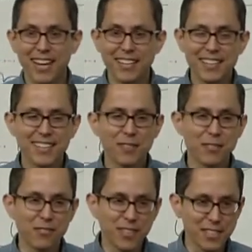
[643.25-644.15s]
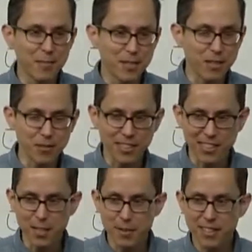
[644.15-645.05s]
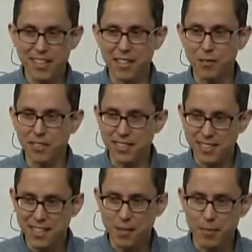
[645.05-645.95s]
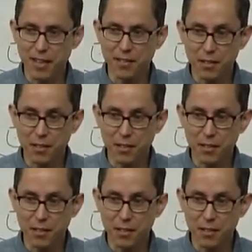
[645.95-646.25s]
Ideally, when you find something you really care about and are really excited about,